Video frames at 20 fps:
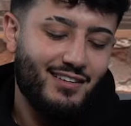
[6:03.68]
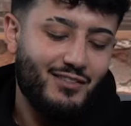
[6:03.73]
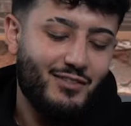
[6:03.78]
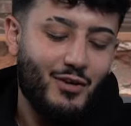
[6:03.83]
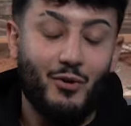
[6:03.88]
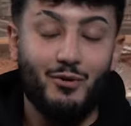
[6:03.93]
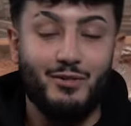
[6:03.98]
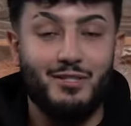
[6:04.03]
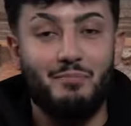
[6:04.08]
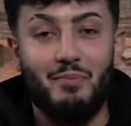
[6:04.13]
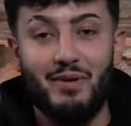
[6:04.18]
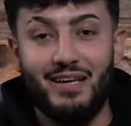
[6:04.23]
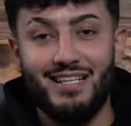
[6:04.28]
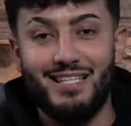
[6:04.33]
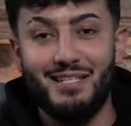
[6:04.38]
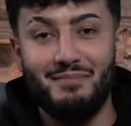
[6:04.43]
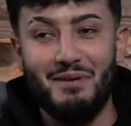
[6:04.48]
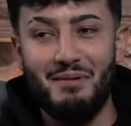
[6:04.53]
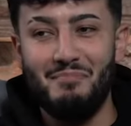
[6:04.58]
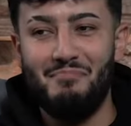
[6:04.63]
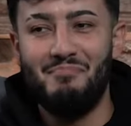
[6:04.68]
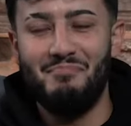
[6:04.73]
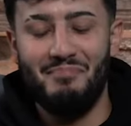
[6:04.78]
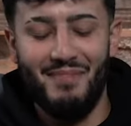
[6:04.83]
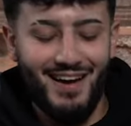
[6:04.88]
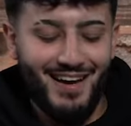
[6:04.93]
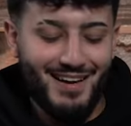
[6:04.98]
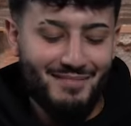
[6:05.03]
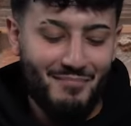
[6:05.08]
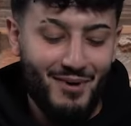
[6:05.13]
don't speak to me,
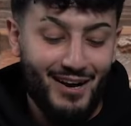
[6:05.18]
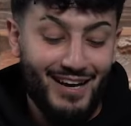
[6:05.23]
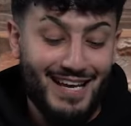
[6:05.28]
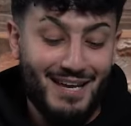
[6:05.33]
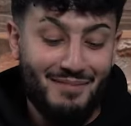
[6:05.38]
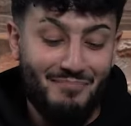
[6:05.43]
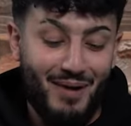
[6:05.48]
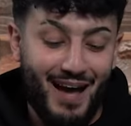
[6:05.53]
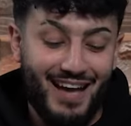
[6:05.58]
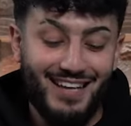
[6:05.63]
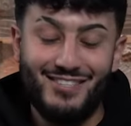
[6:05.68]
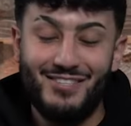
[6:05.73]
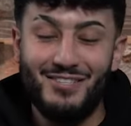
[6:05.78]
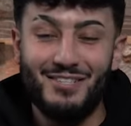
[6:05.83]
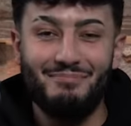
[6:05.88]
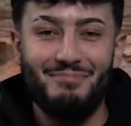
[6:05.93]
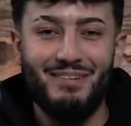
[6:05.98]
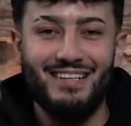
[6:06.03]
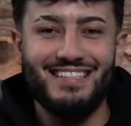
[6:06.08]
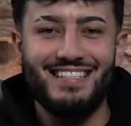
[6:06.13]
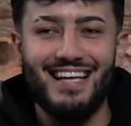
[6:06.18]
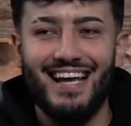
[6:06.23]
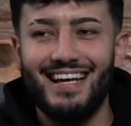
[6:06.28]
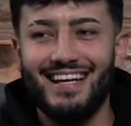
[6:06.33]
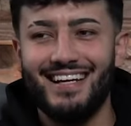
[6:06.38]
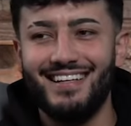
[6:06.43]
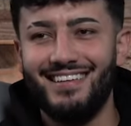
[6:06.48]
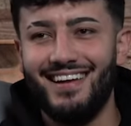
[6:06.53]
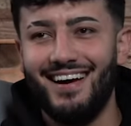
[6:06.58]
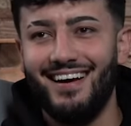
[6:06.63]
my eBay's just been
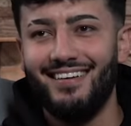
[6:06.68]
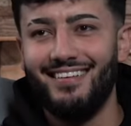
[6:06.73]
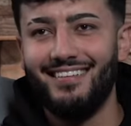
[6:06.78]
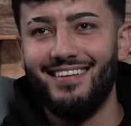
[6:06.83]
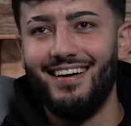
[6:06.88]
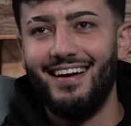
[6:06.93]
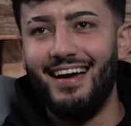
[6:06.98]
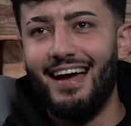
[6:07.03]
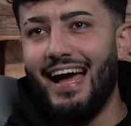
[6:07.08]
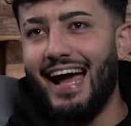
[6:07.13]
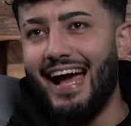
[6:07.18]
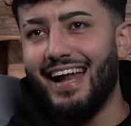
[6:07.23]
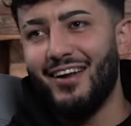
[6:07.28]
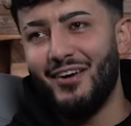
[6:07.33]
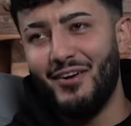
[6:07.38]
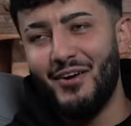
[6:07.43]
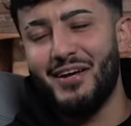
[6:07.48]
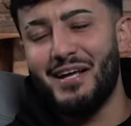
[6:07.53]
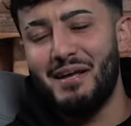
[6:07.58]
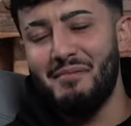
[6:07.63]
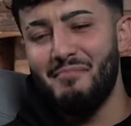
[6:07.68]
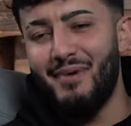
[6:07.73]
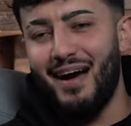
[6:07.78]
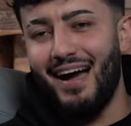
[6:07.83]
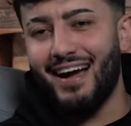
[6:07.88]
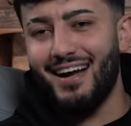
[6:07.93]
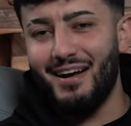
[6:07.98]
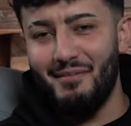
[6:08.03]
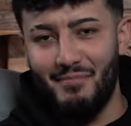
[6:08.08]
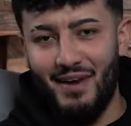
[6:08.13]
taken down. And like looking
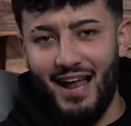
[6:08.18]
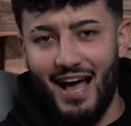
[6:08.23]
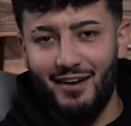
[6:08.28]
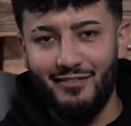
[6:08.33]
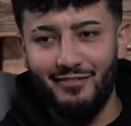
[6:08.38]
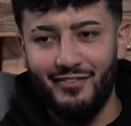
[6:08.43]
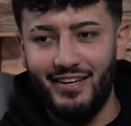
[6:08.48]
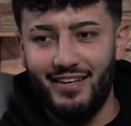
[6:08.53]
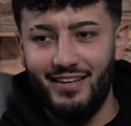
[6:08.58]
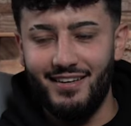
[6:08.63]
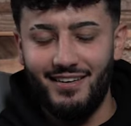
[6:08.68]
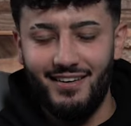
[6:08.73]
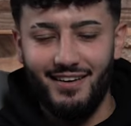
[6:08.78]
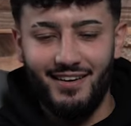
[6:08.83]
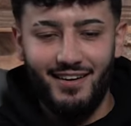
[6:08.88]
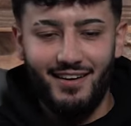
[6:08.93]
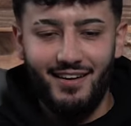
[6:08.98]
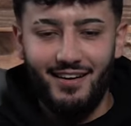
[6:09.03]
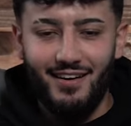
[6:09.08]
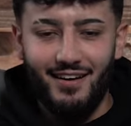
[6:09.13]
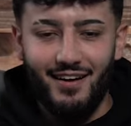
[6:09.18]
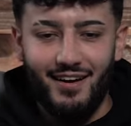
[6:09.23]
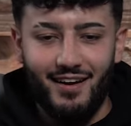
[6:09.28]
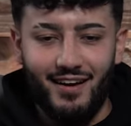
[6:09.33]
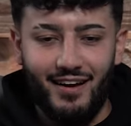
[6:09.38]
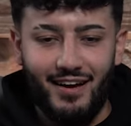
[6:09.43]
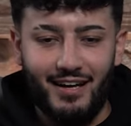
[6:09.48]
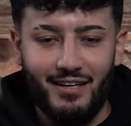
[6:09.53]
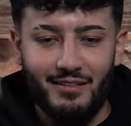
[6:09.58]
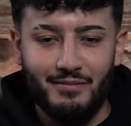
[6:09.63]
back, I'm laughing
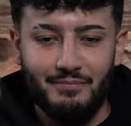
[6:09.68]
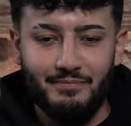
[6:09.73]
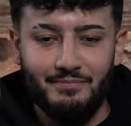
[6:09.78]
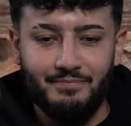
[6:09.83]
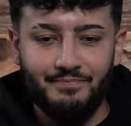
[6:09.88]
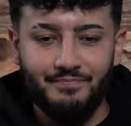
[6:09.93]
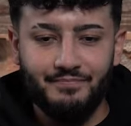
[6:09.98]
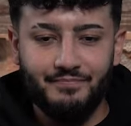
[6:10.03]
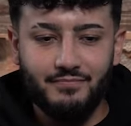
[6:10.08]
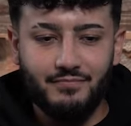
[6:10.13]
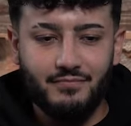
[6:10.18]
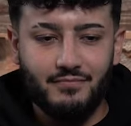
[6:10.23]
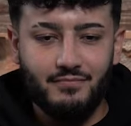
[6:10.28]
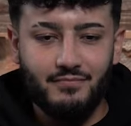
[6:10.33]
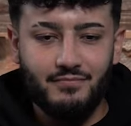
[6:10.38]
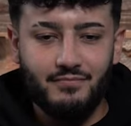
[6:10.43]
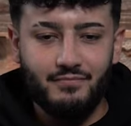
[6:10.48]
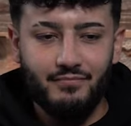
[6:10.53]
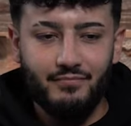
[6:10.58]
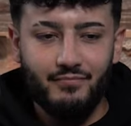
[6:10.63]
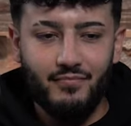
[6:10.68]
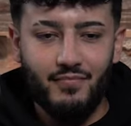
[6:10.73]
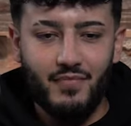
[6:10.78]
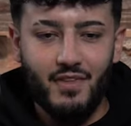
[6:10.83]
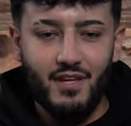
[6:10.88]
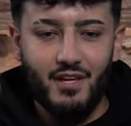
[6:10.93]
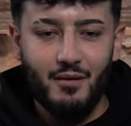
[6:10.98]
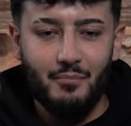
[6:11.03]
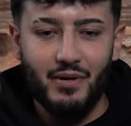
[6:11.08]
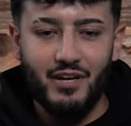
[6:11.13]
um,
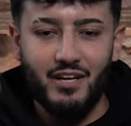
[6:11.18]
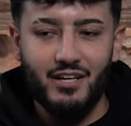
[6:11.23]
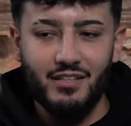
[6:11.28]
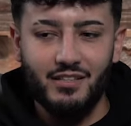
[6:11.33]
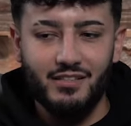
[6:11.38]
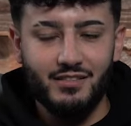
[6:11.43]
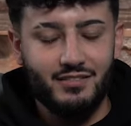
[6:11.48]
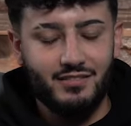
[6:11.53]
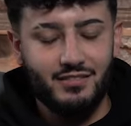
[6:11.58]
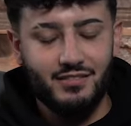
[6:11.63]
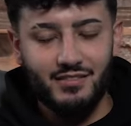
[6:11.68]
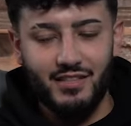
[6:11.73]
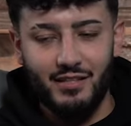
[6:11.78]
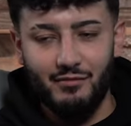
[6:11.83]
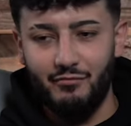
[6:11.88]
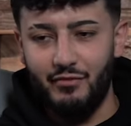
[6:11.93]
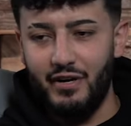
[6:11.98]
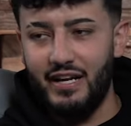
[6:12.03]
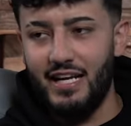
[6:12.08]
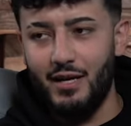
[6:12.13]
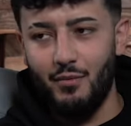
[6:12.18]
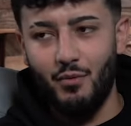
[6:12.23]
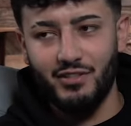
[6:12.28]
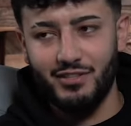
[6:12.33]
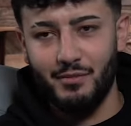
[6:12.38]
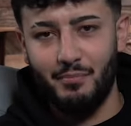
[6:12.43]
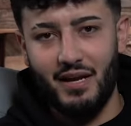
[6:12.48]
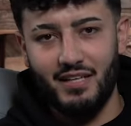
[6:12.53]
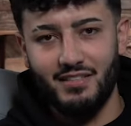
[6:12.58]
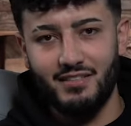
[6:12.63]
because it really
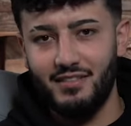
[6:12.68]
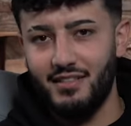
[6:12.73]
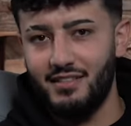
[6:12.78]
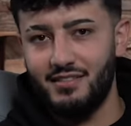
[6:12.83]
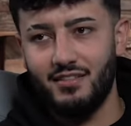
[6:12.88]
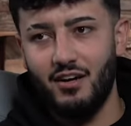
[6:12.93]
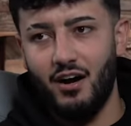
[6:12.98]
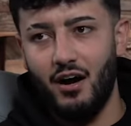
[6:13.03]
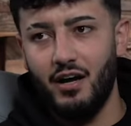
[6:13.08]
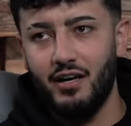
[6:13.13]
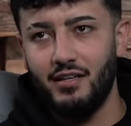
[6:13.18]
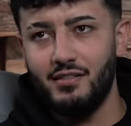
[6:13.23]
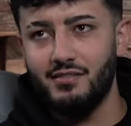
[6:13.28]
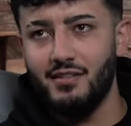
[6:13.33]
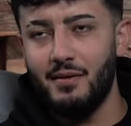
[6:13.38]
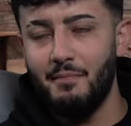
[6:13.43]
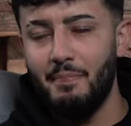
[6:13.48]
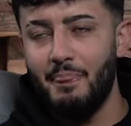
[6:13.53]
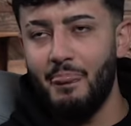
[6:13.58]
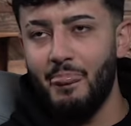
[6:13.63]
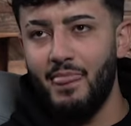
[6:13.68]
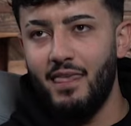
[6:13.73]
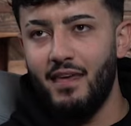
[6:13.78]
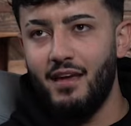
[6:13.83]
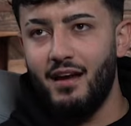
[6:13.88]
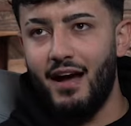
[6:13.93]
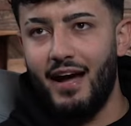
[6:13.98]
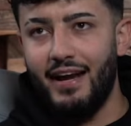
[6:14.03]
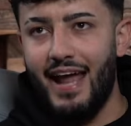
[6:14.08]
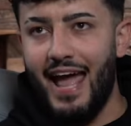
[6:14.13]
was a blessing in disguise.
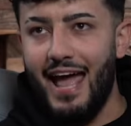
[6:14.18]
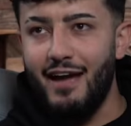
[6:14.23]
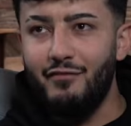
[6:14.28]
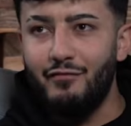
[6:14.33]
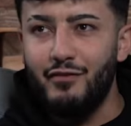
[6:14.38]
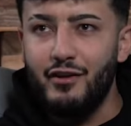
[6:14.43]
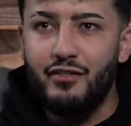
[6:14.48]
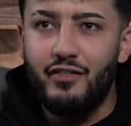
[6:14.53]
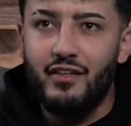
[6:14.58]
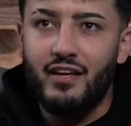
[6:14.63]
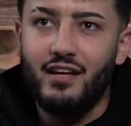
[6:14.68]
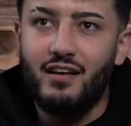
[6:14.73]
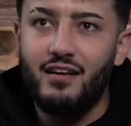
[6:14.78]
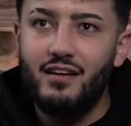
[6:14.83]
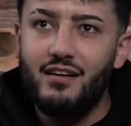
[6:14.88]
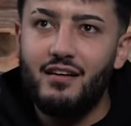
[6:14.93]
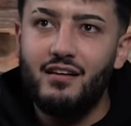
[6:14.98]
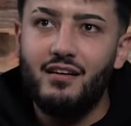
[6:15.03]
And everything